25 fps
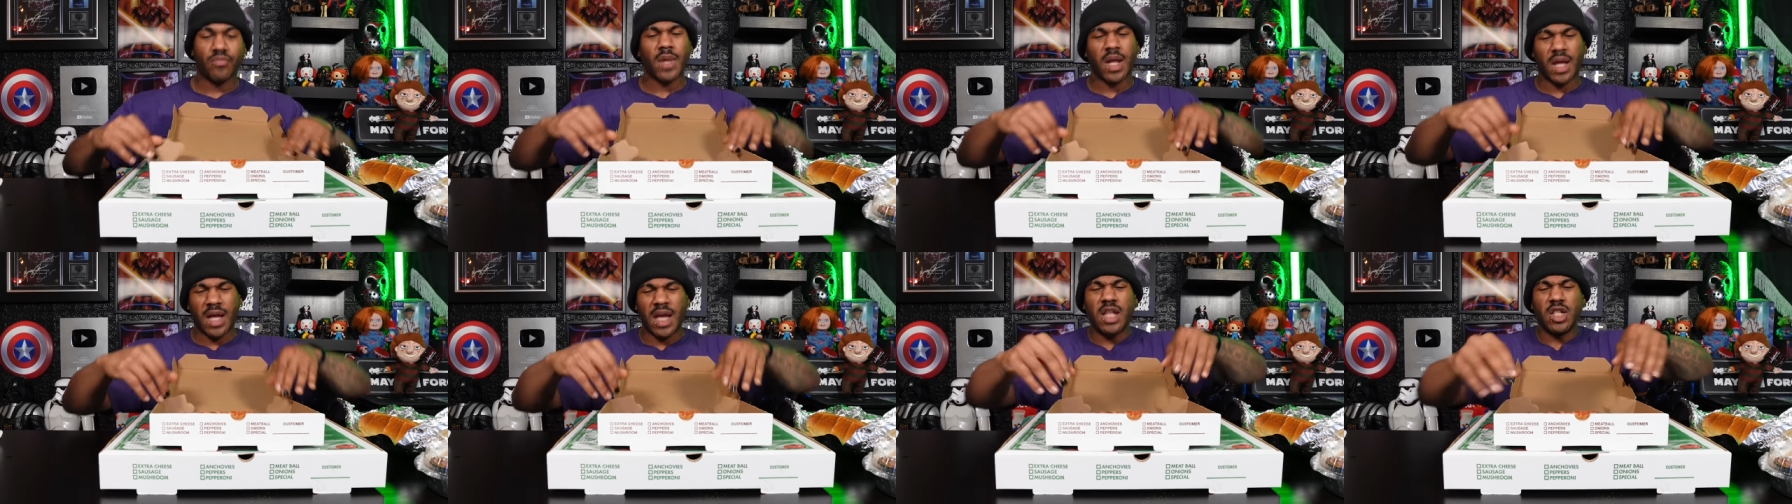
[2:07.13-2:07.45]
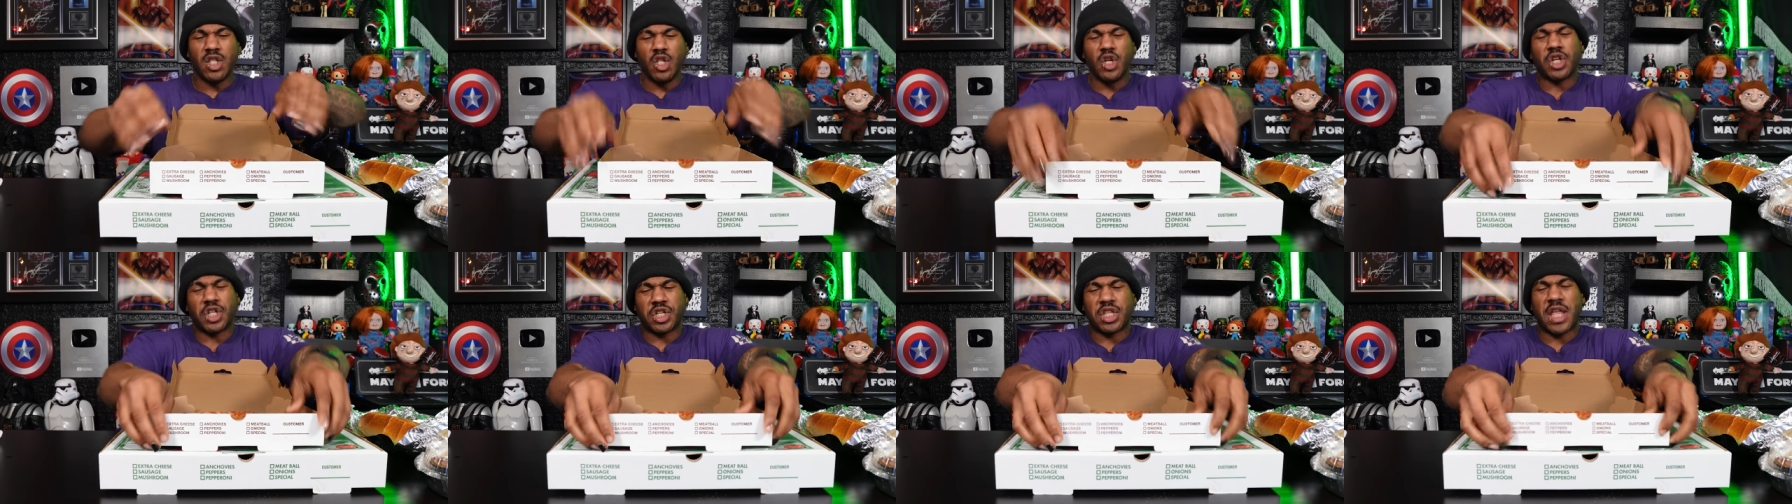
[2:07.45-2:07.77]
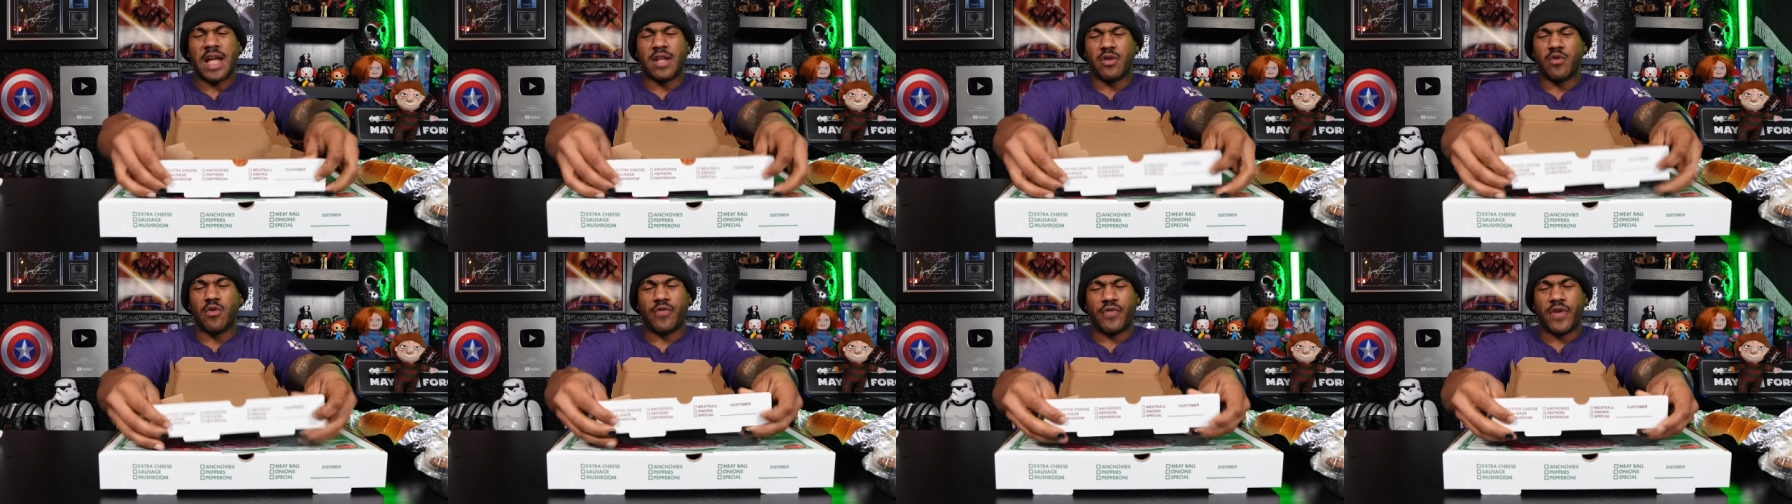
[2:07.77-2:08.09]
It looks
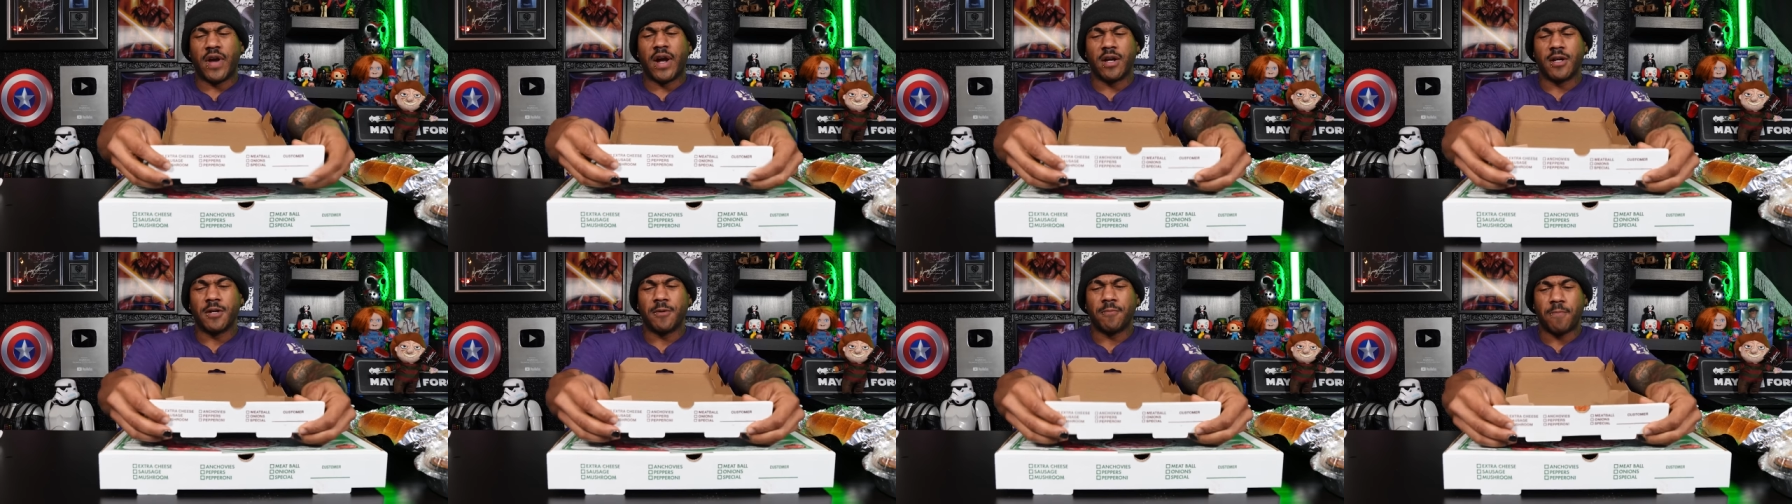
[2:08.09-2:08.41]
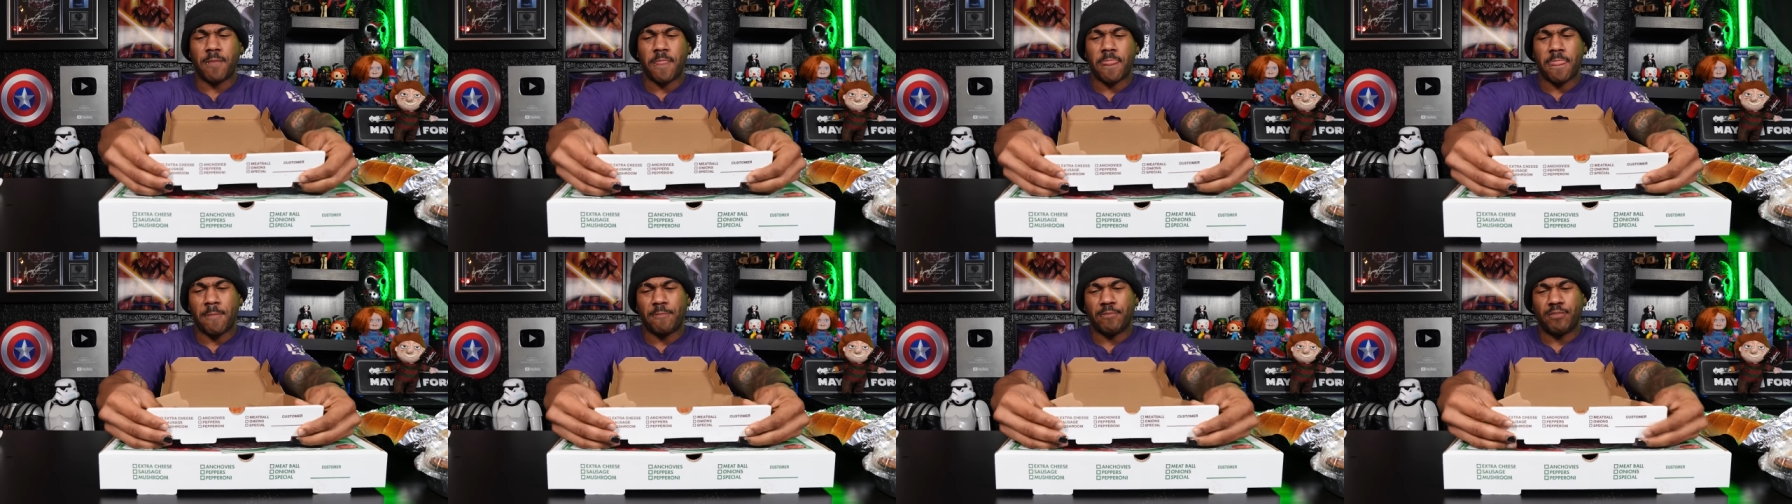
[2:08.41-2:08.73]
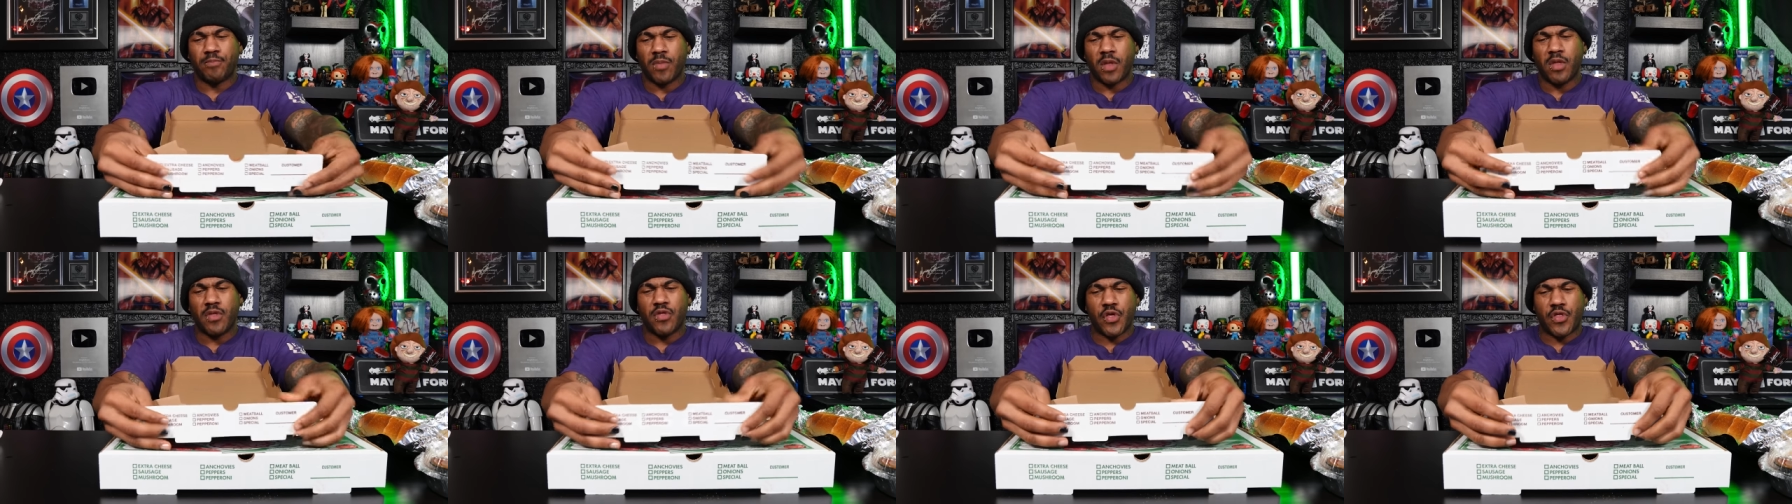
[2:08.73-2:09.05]
standard fare.
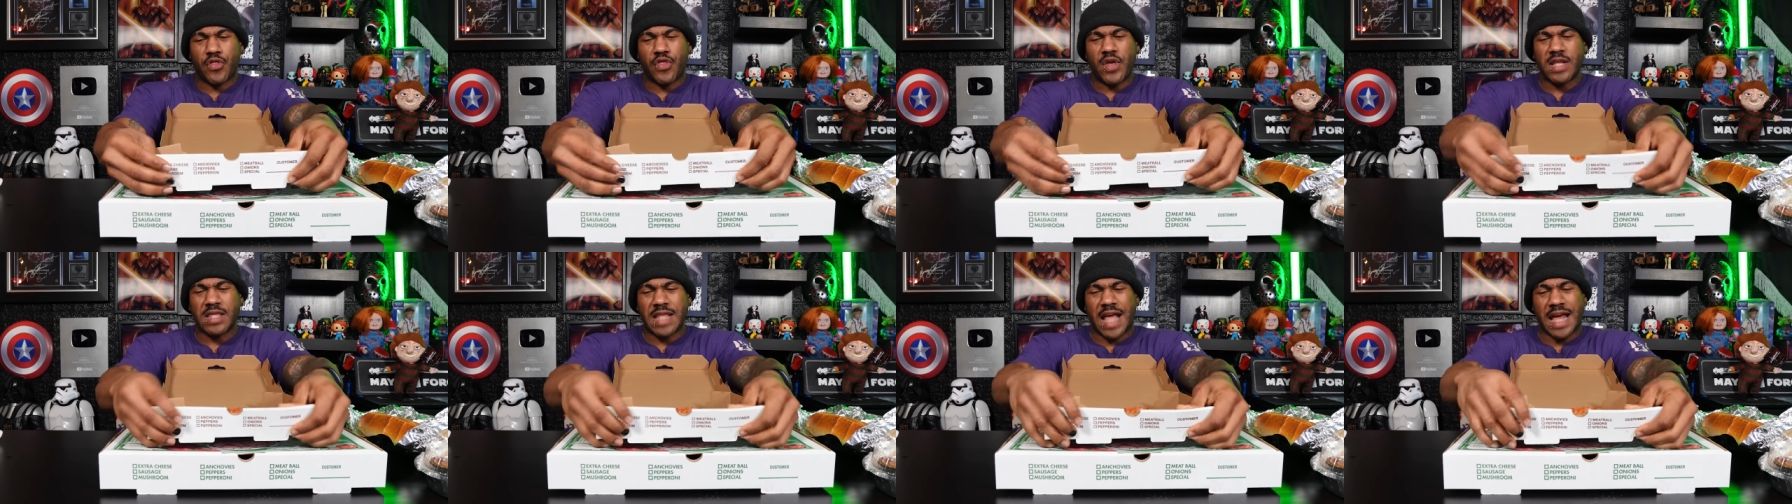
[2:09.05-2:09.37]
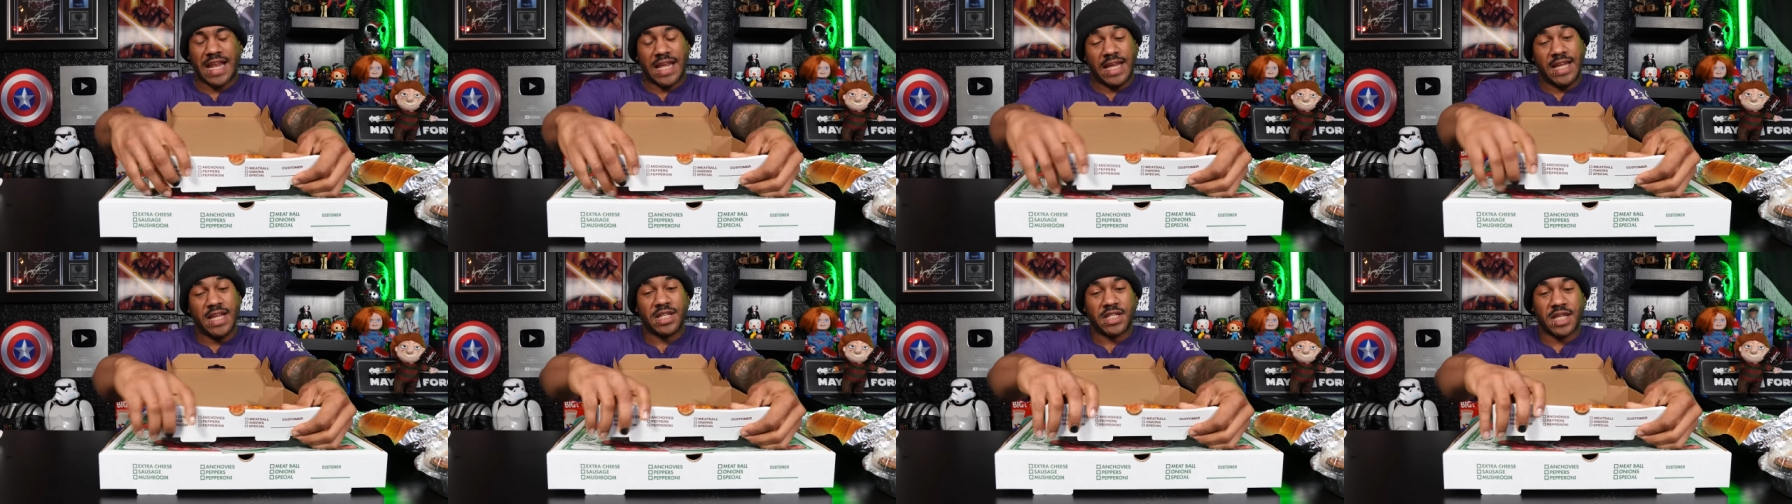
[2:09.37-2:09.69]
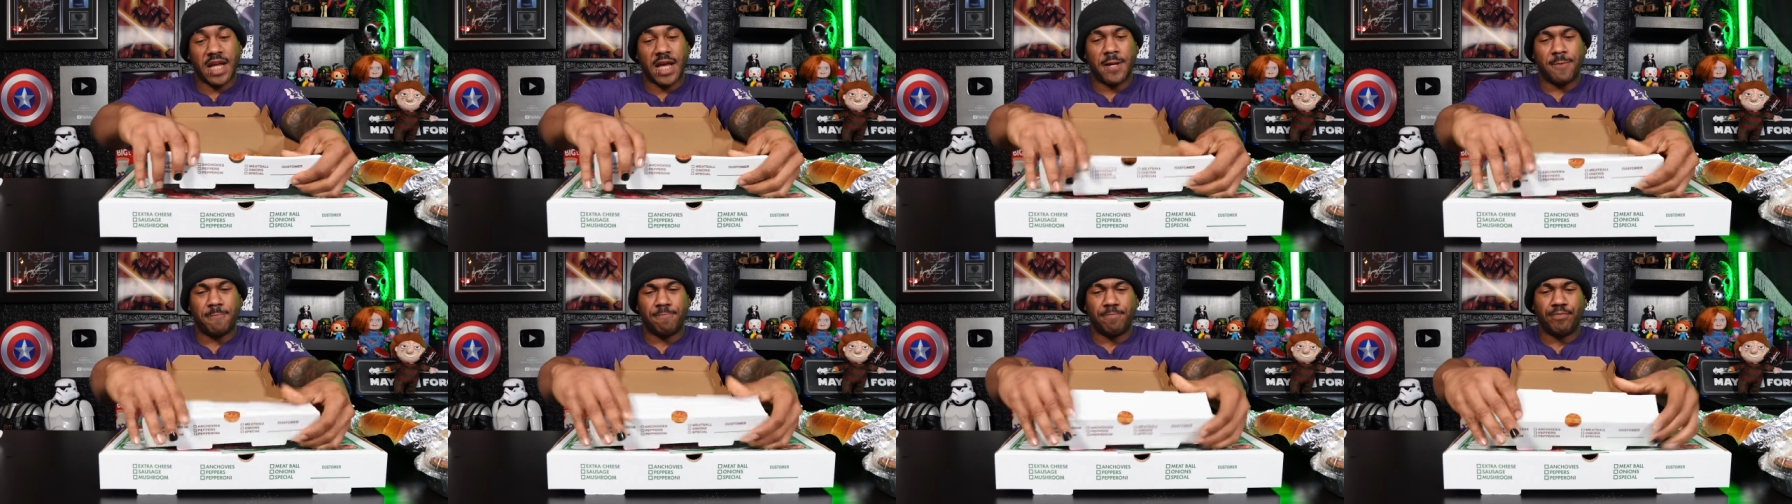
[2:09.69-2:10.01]
The thing that he
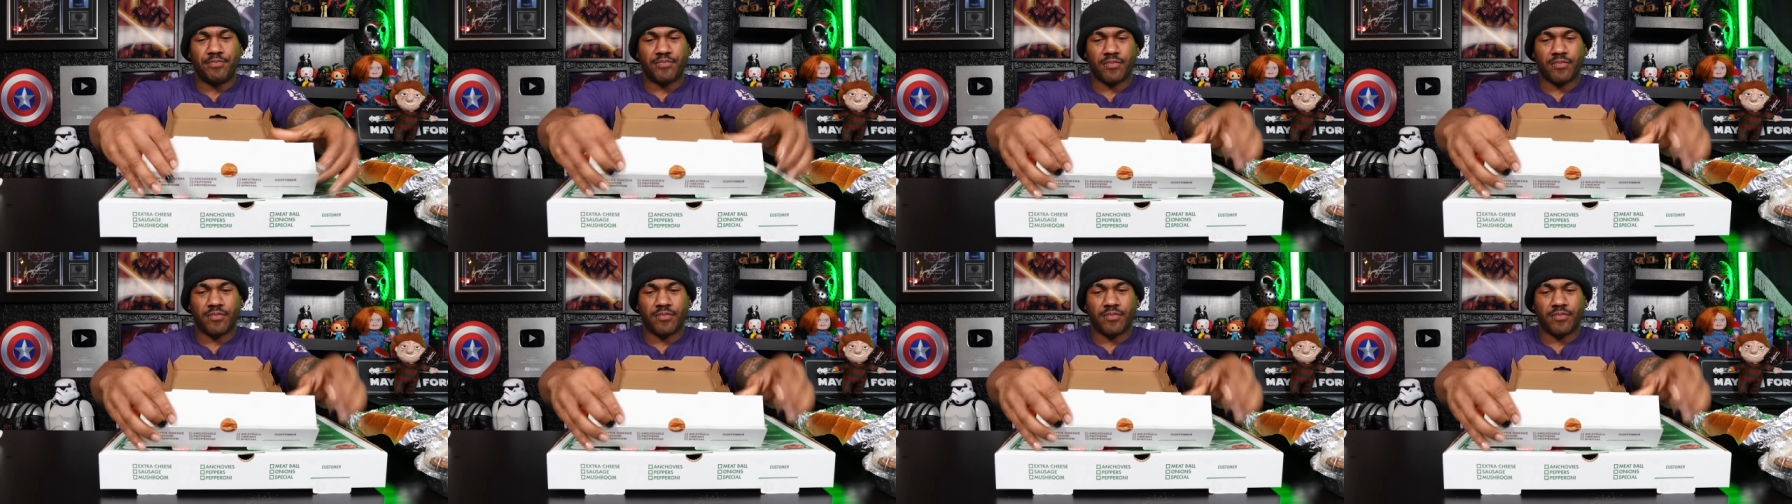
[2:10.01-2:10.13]
said,